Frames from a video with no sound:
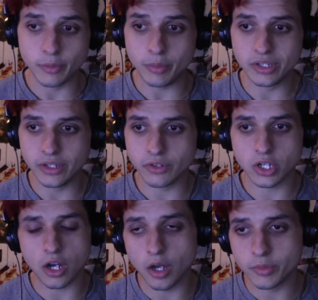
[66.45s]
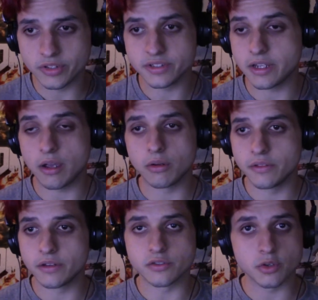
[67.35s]
maybe leave a comment down in
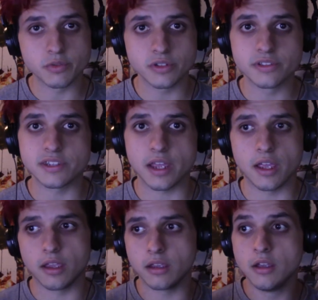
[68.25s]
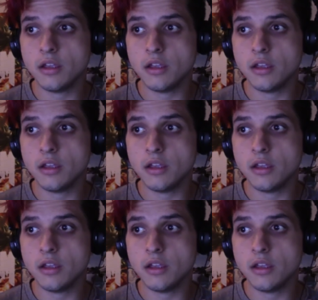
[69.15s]
the description saying,